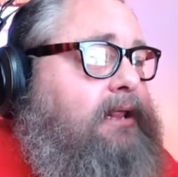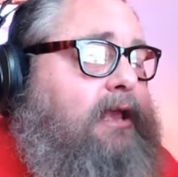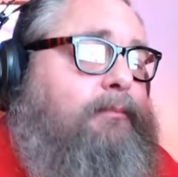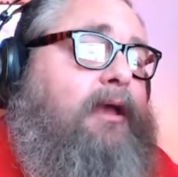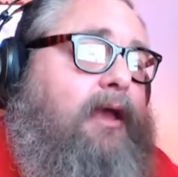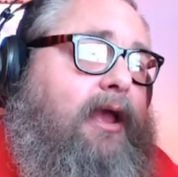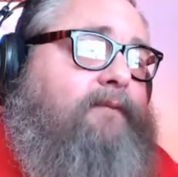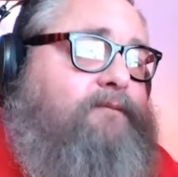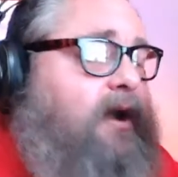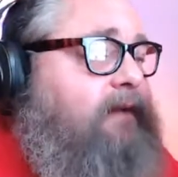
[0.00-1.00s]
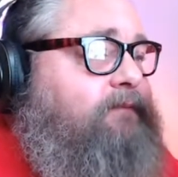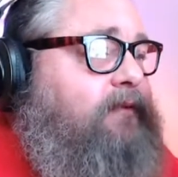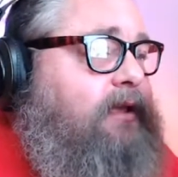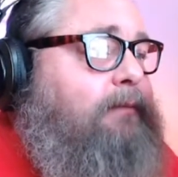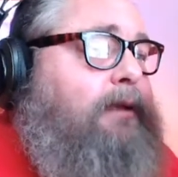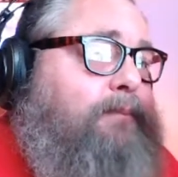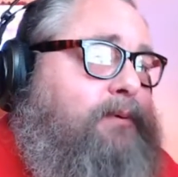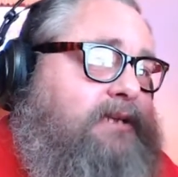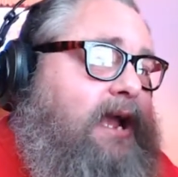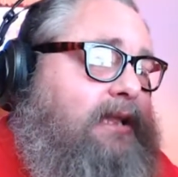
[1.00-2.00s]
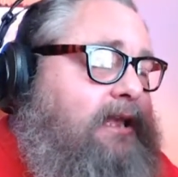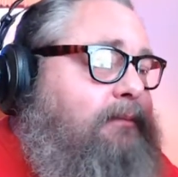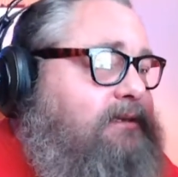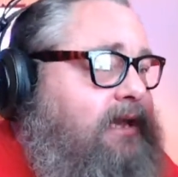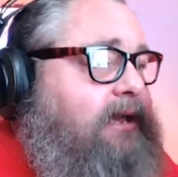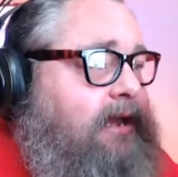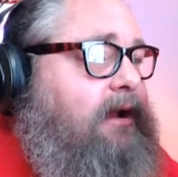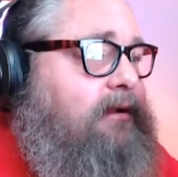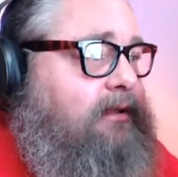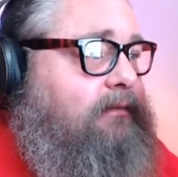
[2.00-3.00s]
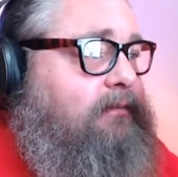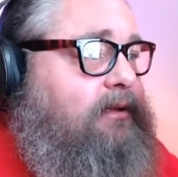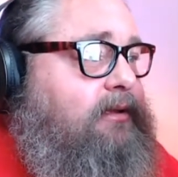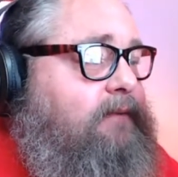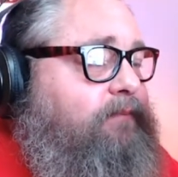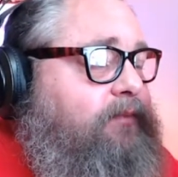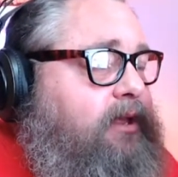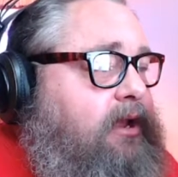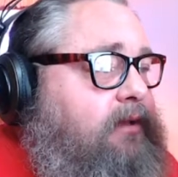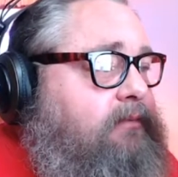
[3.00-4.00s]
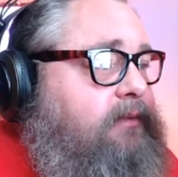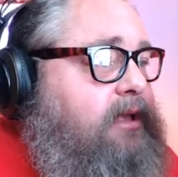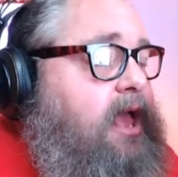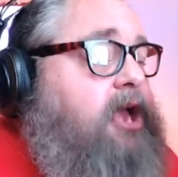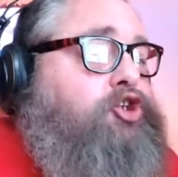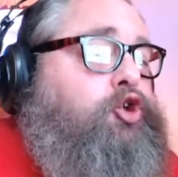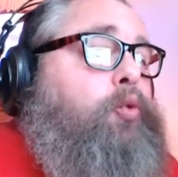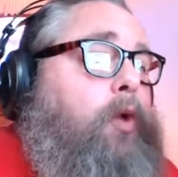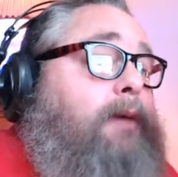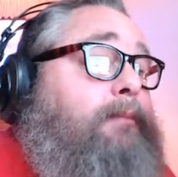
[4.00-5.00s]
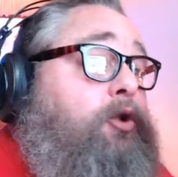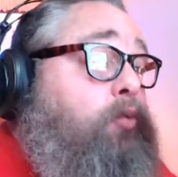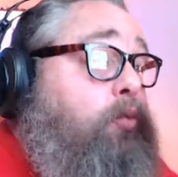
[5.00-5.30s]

them and fight for them and protect them and take care of them? Do women